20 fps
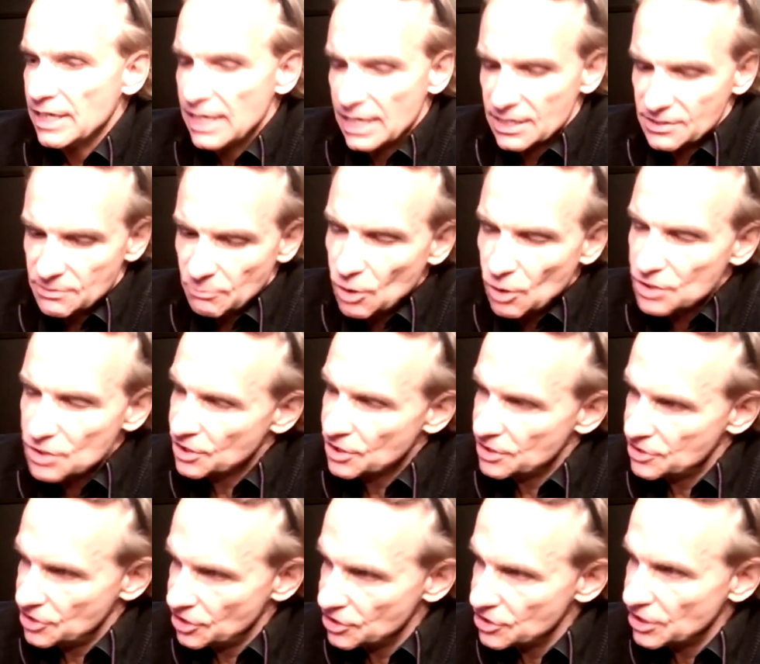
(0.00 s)
it's more a
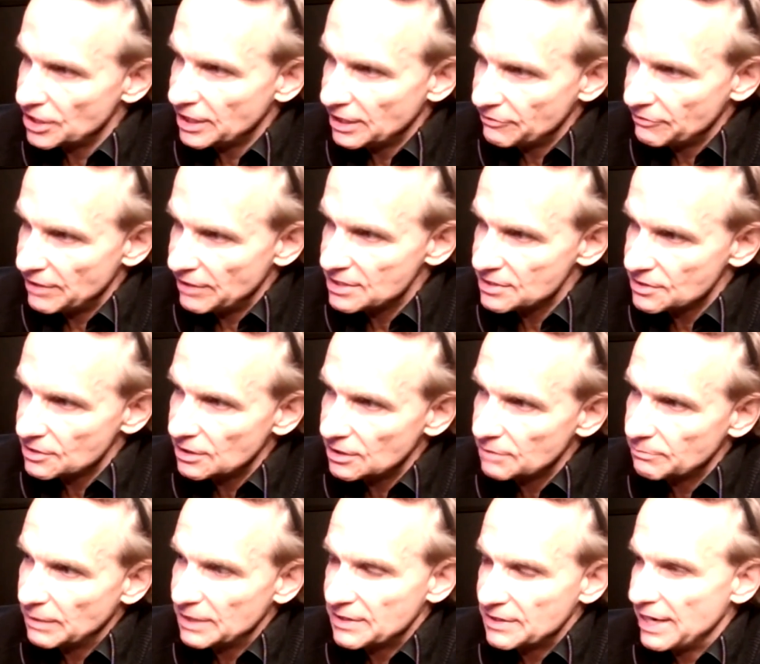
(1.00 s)
strategic investor,
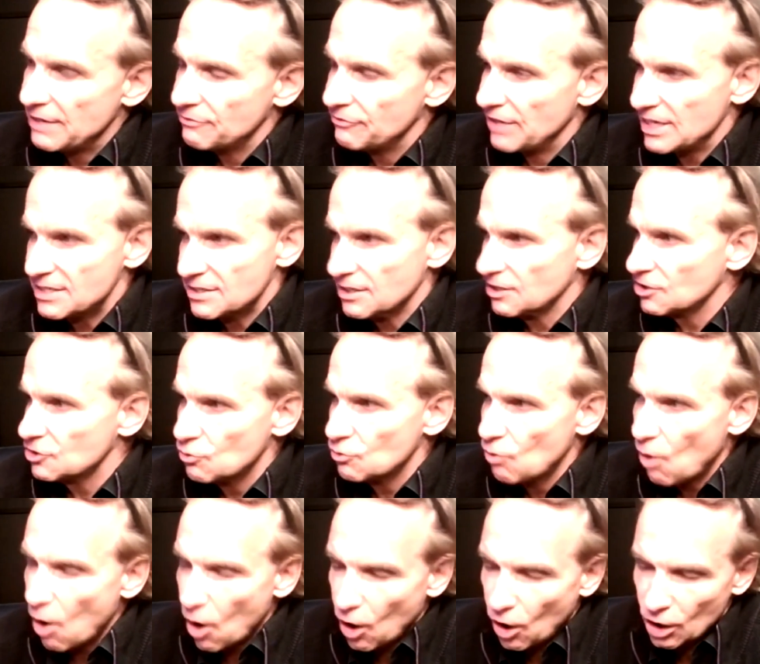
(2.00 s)
but they're investing to
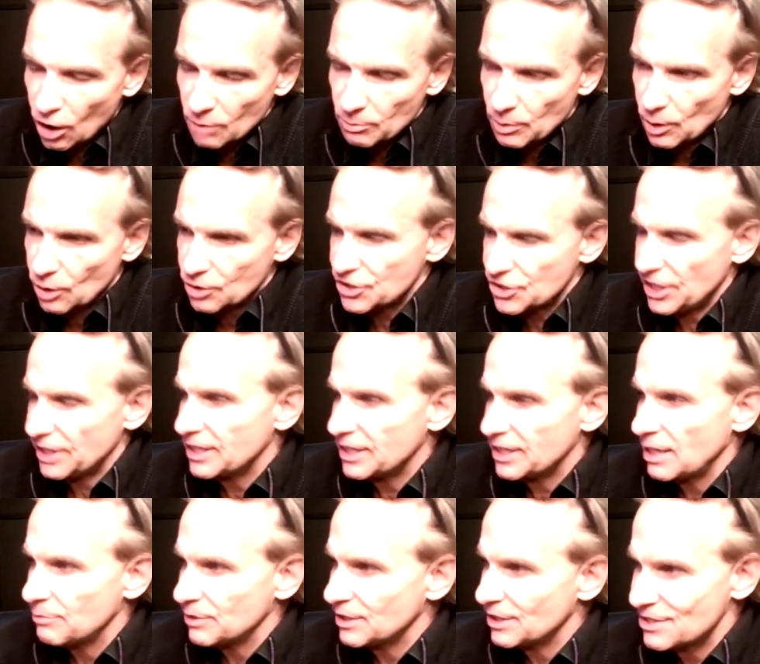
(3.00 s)
all blockchain
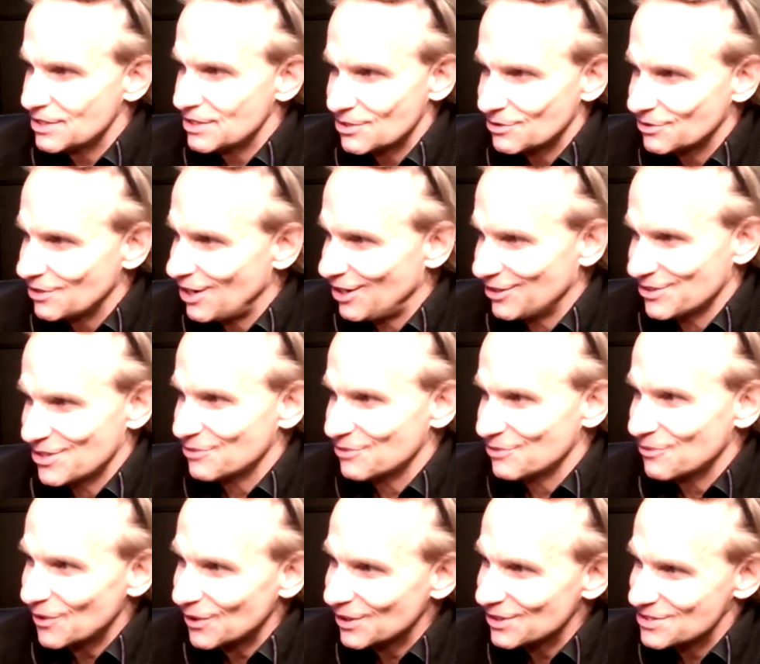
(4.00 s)
companies around the
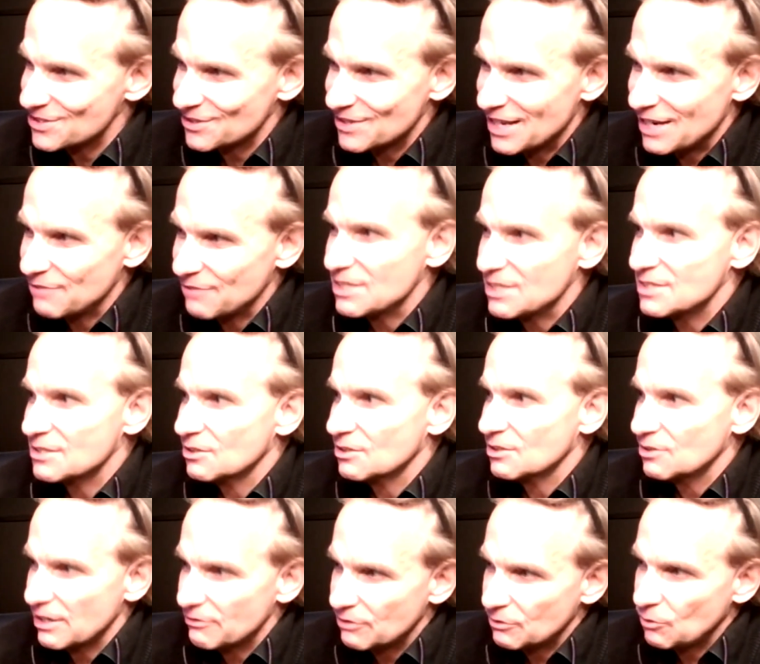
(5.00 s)
world. So they invested in
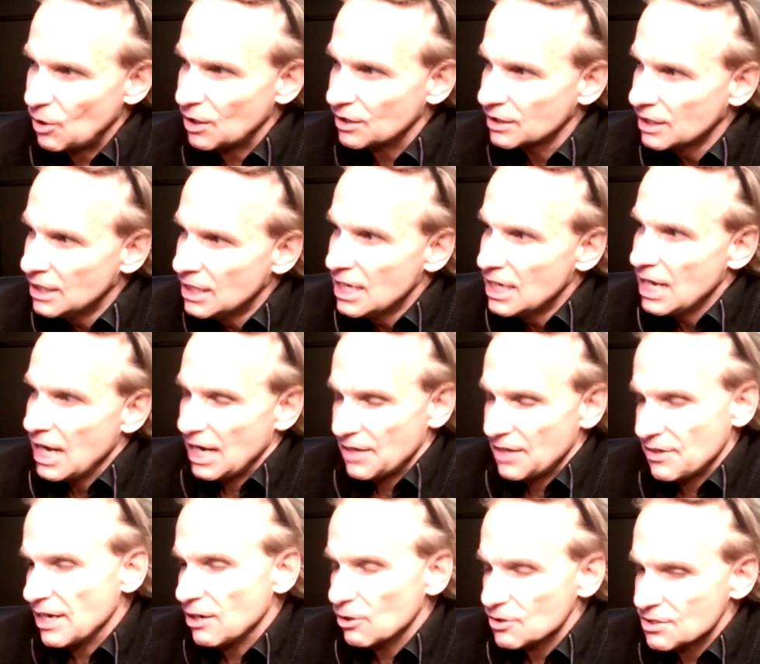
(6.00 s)
everyone, and
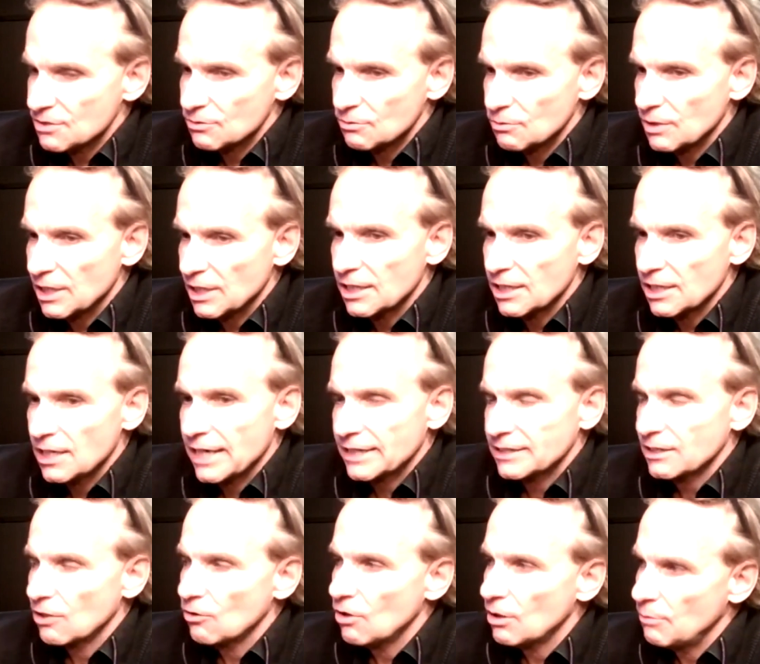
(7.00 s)
they also really liked
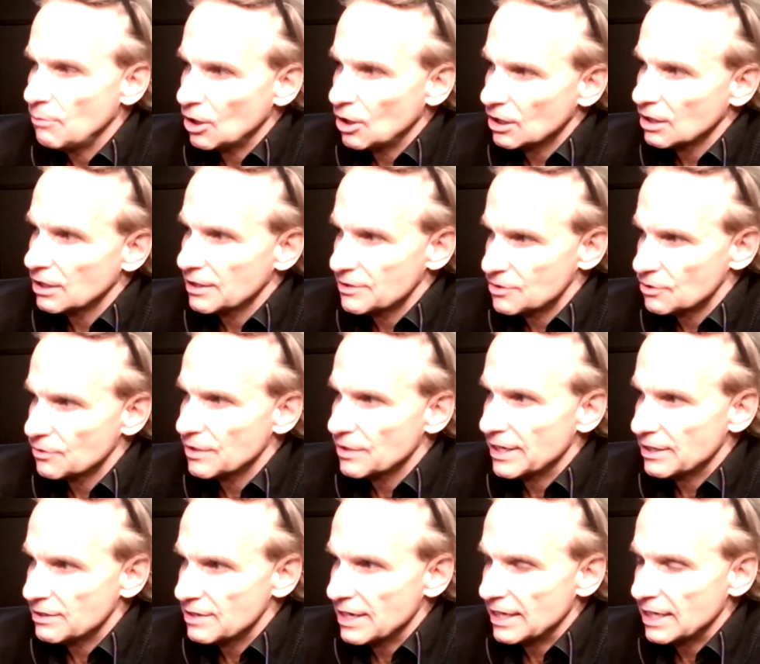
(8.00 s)
our model, and so
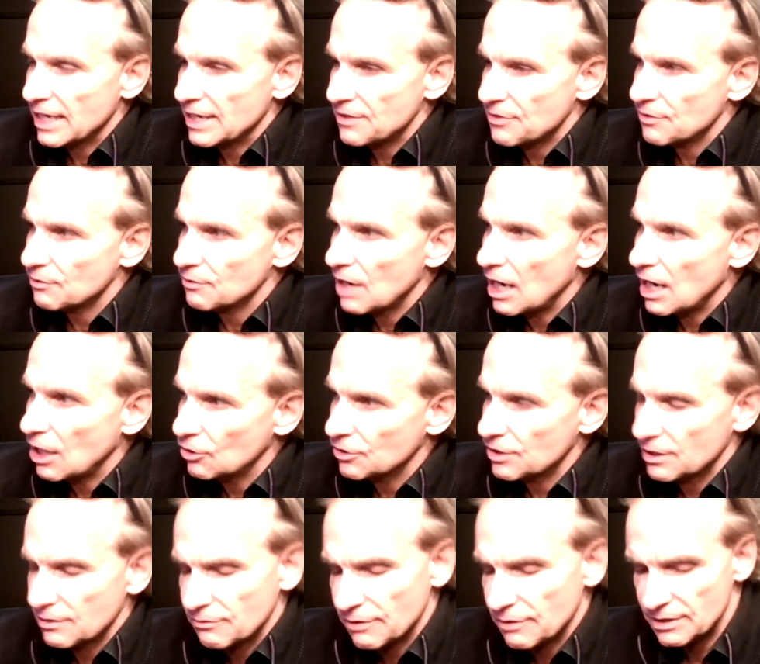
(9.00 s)
they led the round,
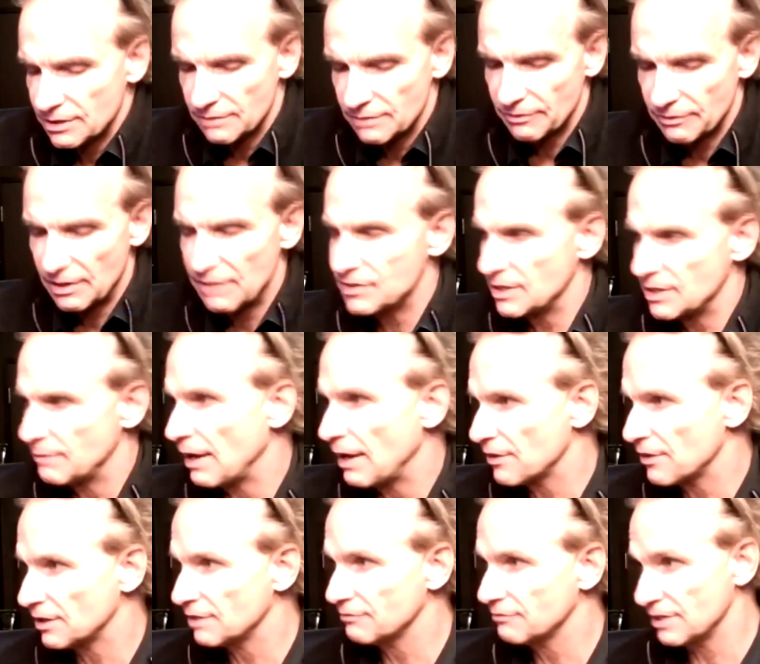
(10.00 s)
and we had some
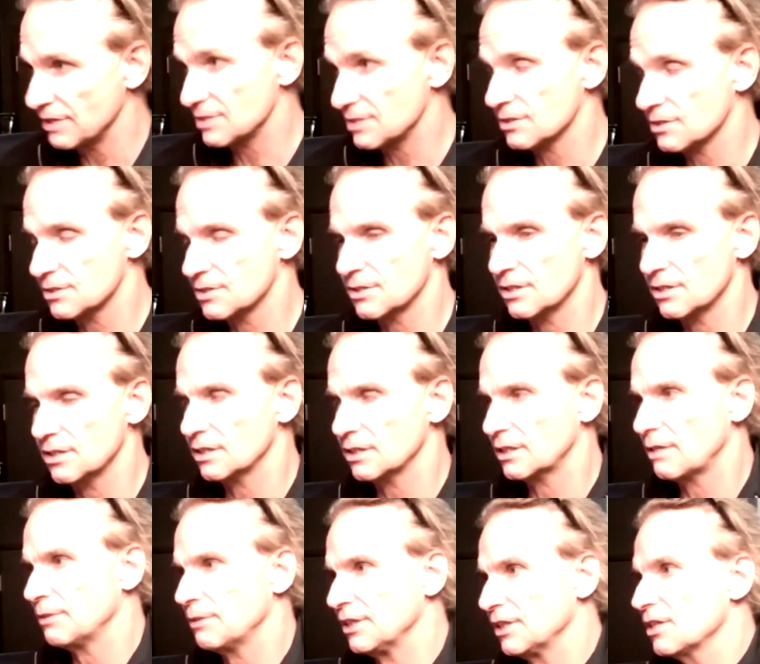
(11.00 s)
other investors
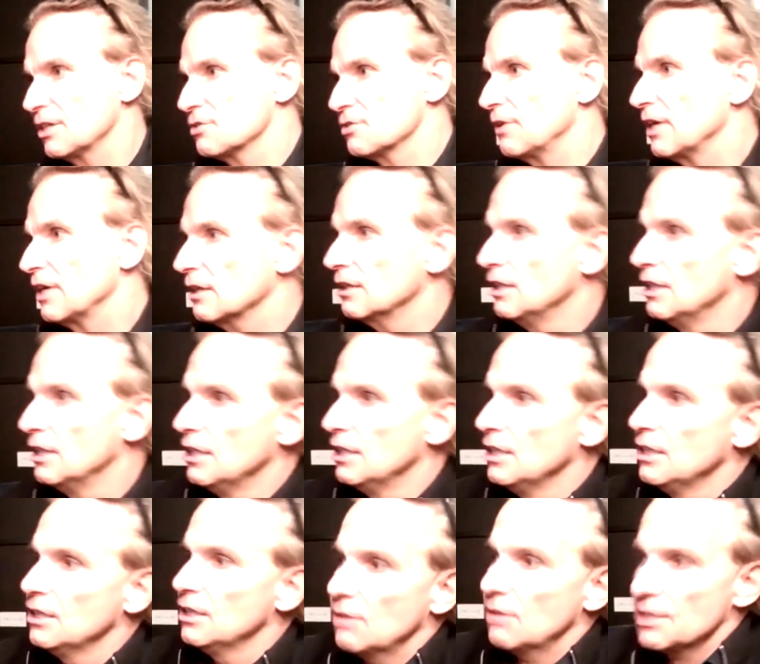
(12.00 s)
coming in as well,
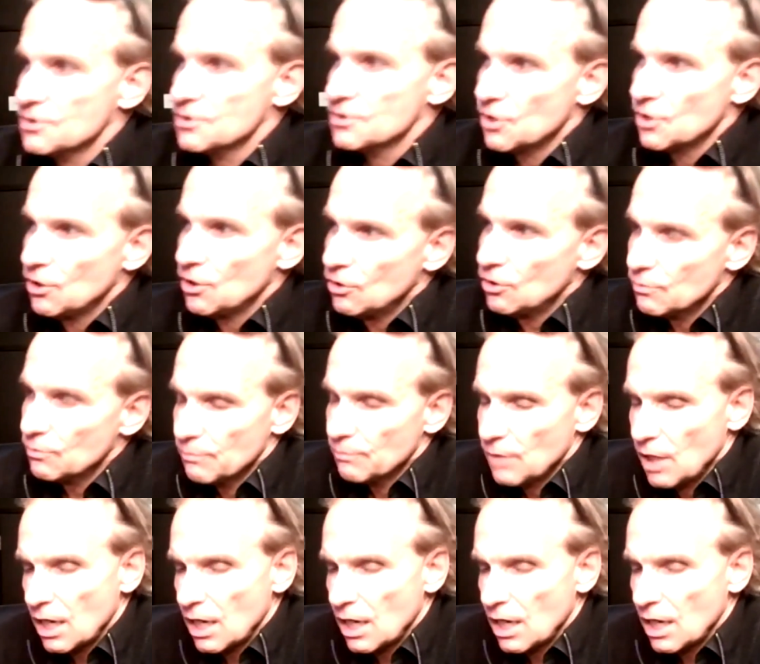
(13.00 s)
right? So